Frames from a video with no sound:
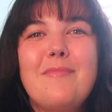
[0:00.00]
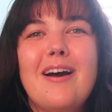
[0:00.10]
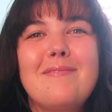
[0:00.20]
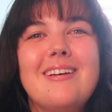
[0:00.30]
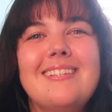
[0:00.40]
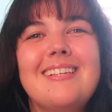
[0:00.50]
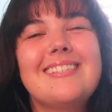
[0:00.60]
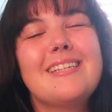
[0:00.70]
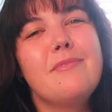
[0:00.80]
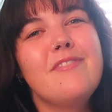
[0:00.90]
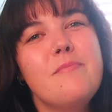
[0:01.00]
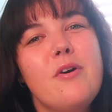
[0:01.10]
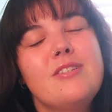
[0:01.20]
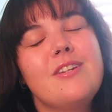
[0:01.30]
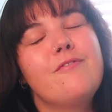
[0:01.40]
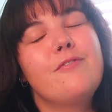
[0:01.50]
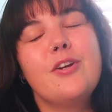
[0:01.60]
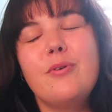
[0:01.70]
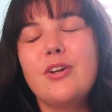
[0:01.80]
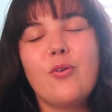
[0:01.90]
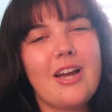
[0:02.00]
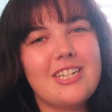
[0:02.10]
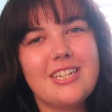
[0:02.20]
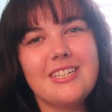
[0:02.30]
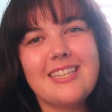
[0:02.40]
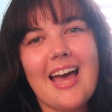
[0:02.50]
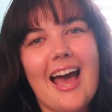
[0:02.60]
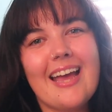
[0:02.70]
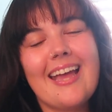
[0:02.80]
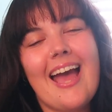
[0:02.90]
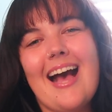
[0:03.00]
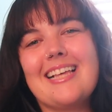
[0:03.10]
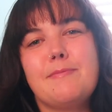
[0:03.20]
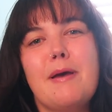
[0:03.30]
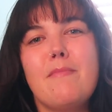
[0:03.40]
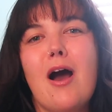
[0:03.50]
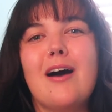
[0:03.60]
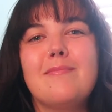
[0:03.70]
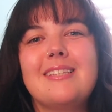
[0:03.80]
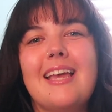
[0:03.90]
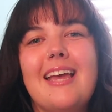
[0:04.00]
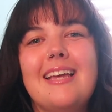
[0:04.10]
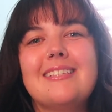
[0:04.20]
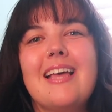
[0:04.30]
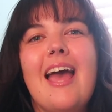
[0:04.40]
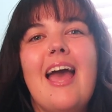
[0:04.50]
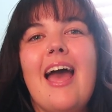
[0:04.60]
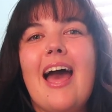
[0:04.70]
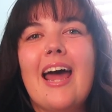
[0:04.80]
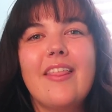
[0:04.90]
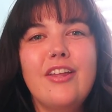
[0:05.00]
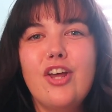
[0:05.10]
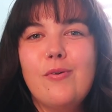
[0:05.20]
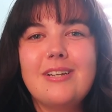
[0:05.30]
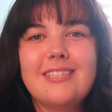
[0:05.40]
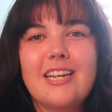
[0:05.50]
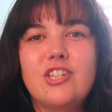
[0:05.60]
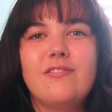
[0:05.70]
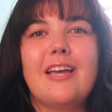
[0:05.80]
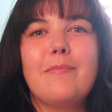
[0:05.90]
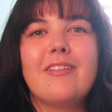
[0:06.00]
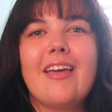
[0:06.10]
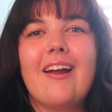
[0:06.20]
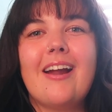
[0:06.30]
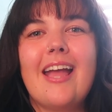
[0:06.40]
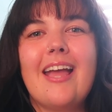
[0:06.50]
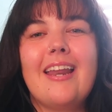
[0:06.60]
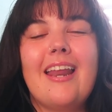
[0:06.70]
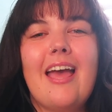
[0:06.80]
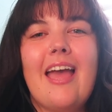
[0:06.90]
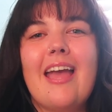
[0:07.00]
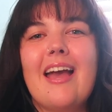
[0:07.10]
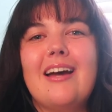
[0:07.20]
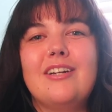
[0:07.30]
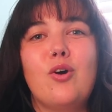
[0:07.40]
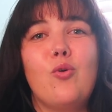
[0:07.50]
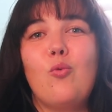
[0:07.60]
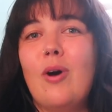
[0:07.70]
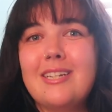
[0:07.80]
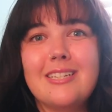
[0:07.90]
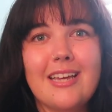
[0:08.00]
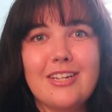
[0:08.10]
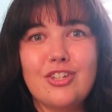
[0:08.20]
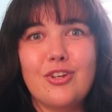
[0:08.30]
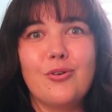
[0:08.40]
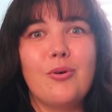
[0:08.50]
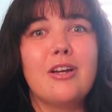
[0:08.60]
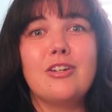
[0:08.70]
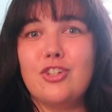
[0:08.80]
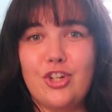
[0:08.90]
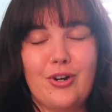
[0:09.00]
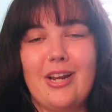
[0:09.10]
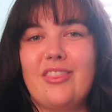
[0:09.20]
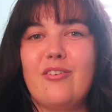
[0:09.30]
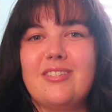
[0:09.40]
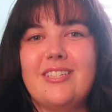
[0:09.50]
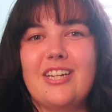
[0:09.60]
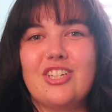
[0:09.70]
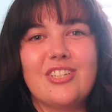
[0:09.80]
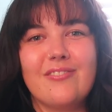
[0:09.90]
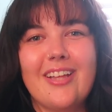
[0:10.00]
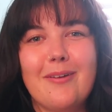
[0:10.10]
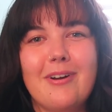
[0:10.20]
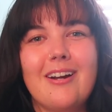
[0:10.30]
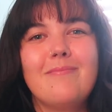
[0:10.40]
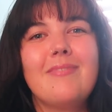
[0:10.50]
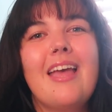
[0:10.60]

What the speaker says: mamas, some of the most frequent questions that I get asked by moms is how do they know what stage of labor they are in and what do they do during those stages of labor?